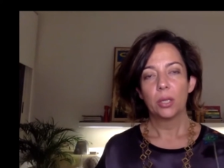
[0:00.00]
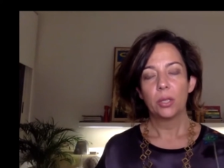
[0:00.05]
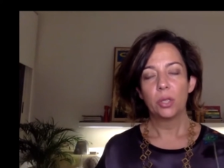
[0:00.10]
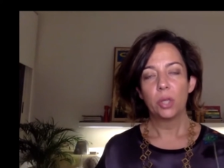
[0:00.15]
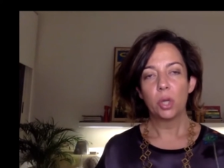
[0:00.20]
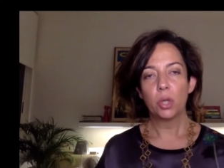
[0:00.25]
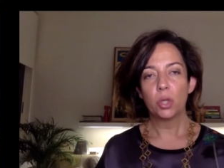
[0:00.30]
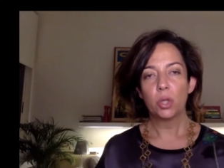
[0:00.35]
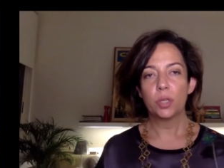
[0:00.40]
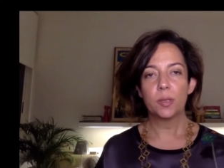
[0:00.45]

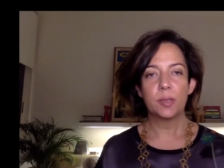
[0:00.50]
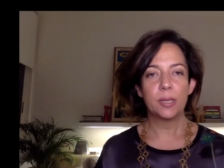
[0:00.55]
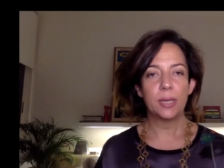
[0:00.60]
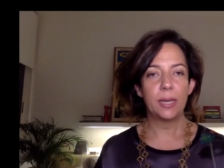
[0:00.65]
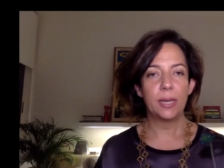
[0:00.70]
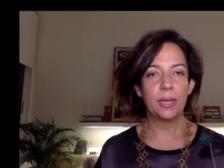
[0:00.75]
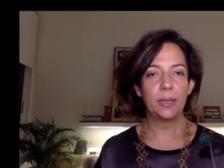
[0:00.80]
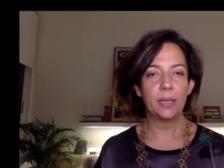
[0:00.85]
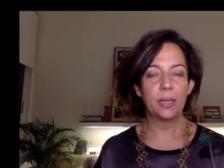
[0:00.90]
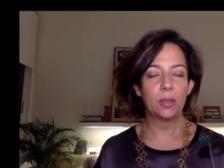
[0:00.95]
Not to
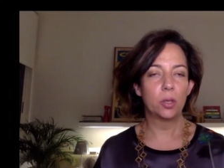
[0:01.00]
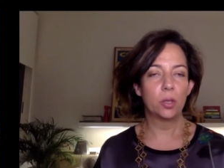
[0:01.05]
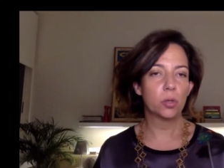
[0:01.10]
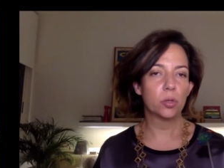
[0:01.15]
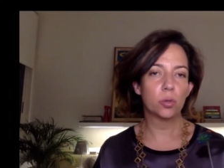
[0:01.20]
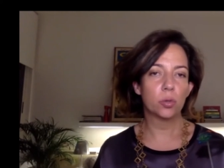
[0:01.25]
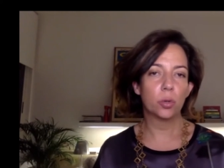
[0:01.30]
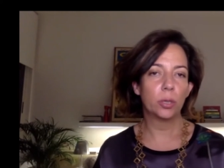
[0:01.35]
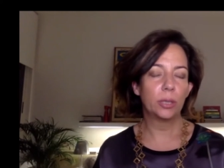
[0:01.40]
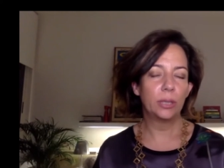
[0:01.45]
say that those
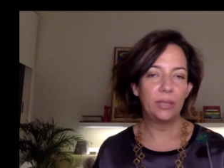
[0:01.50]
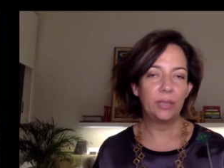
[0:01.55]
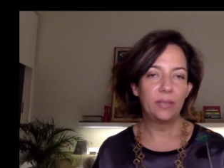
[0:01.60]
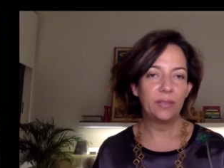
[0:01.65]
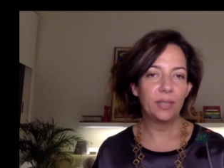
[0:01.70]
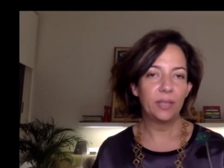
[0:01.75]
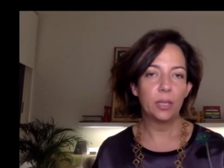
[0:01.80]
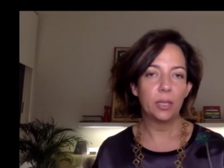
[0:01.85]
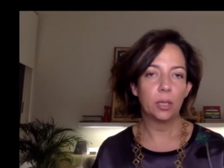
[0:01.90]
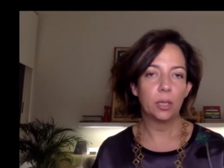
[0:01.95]
who are
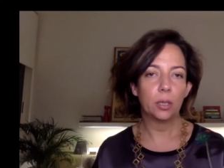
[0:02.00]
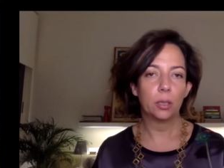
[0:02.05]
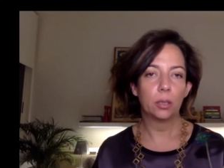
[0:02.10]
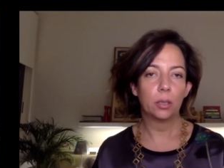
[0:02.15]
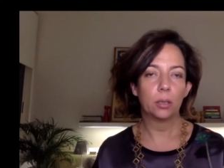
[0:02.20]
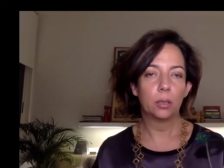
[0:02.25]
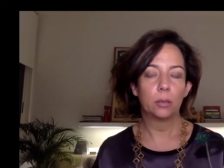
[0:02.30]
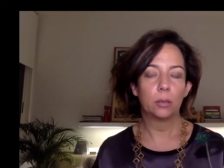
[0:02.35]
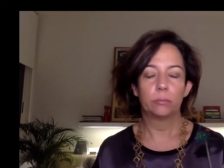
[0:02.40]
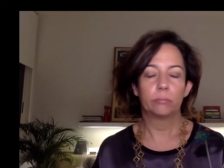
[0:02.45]
leaving
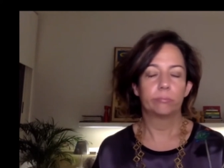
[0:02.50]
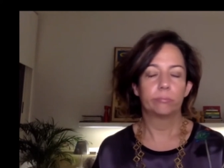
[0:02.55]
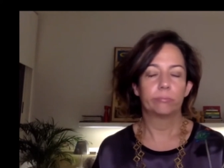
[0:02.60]
are,